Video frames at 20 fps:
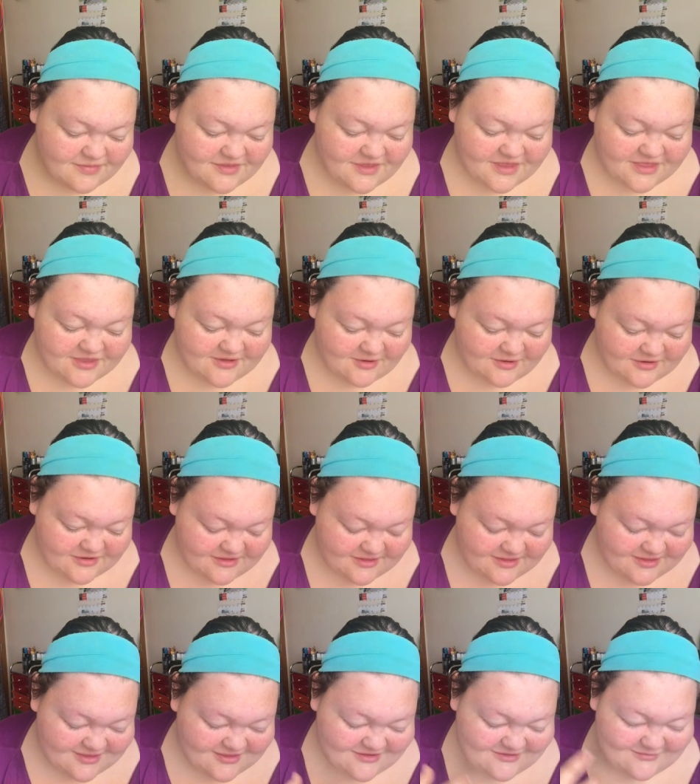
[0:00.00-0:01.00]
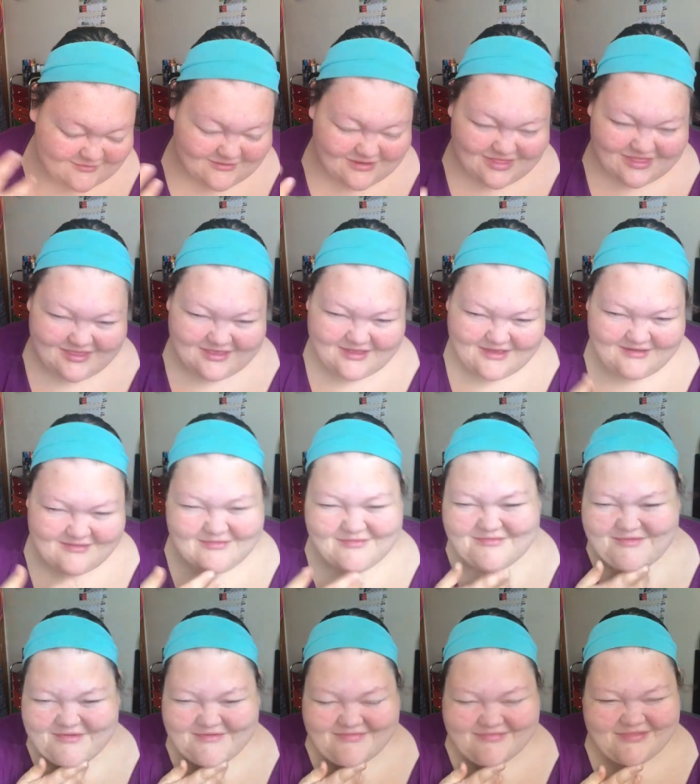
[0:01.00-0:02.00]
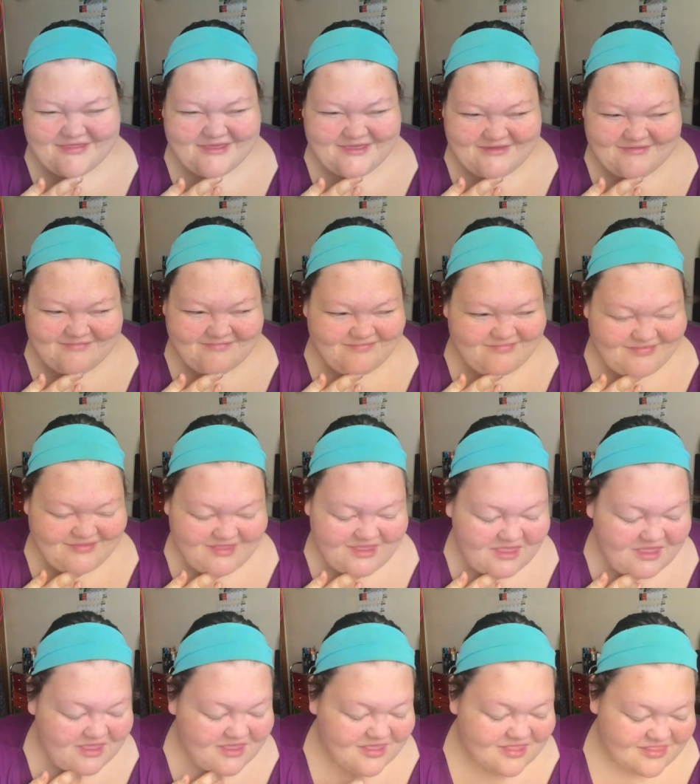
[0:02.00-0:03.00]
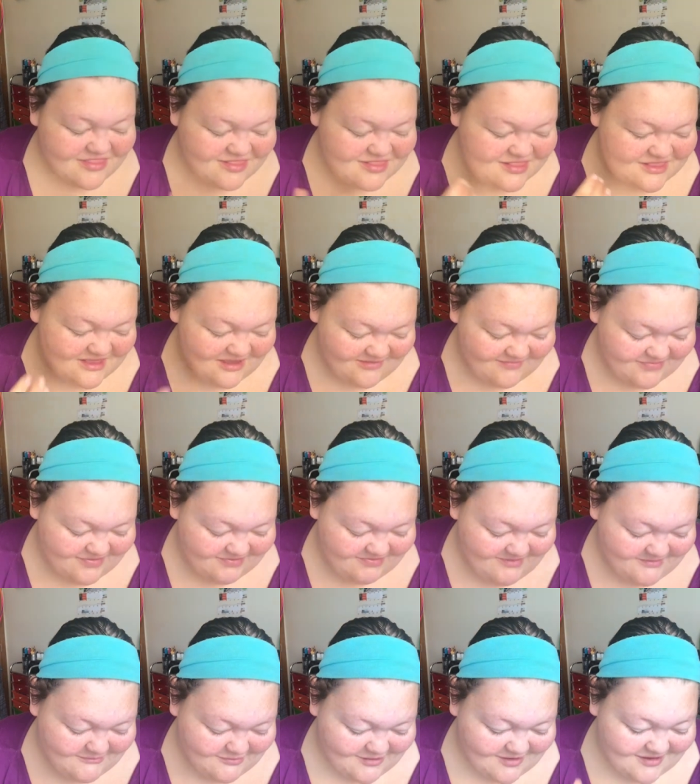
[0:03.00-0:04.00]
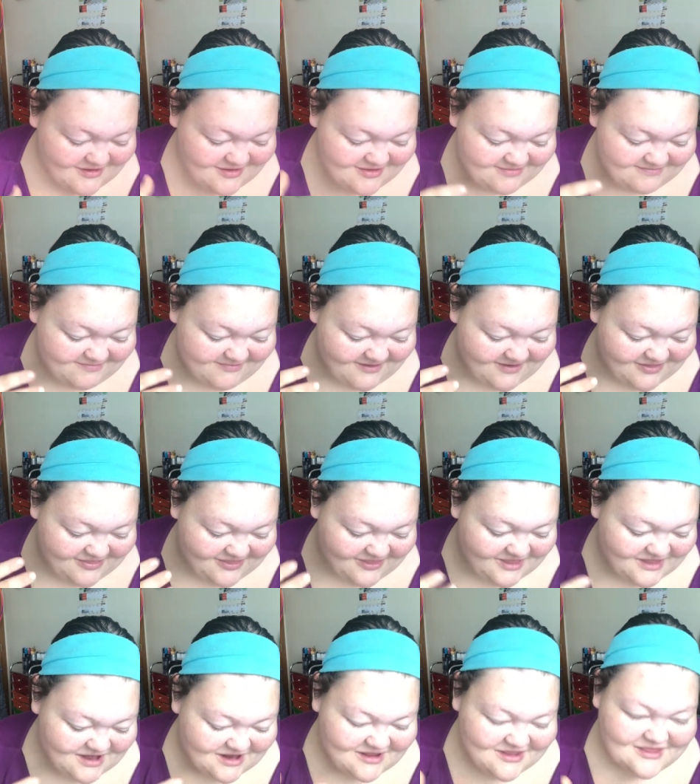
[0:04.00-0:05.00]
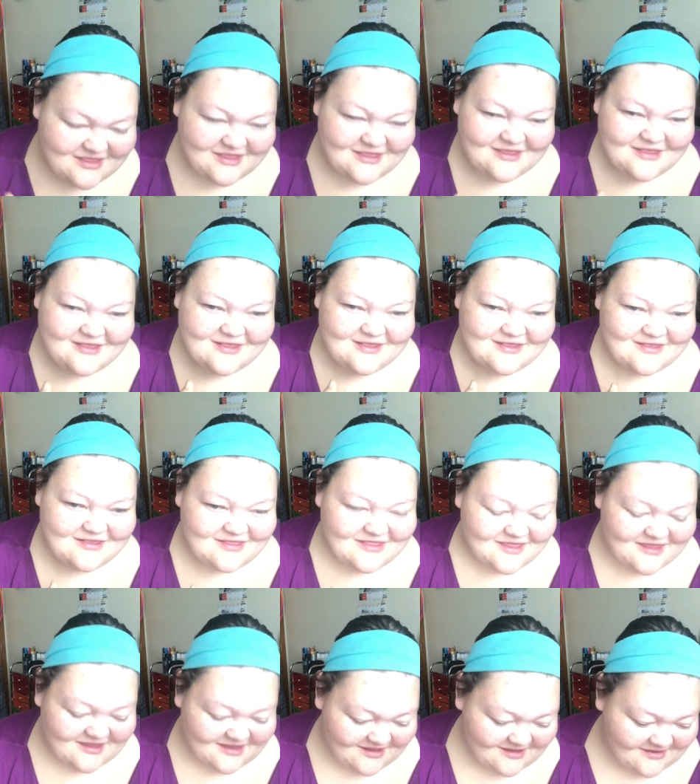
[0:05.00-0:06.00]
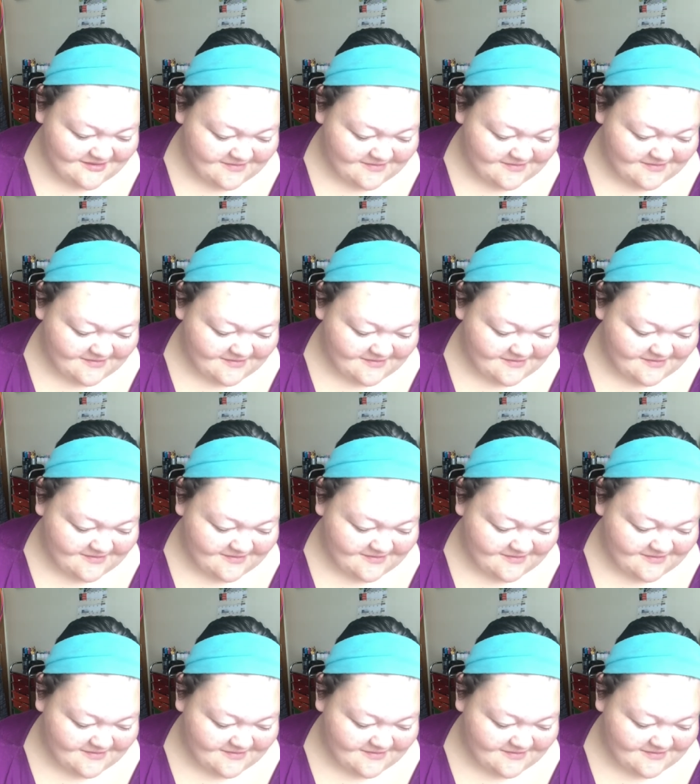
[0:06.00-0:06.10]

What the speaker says: It's hard to really come up with something to help you memorize, but theta is like